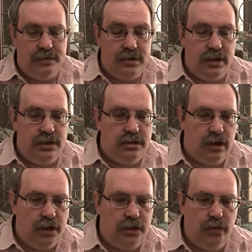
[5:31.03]
of sentence
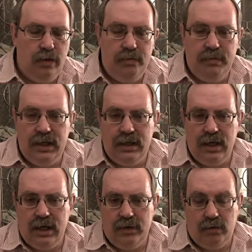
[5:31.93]
structure wouldn't be
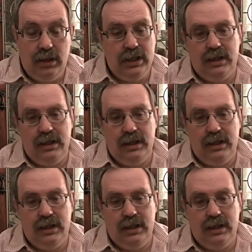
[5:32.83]
done really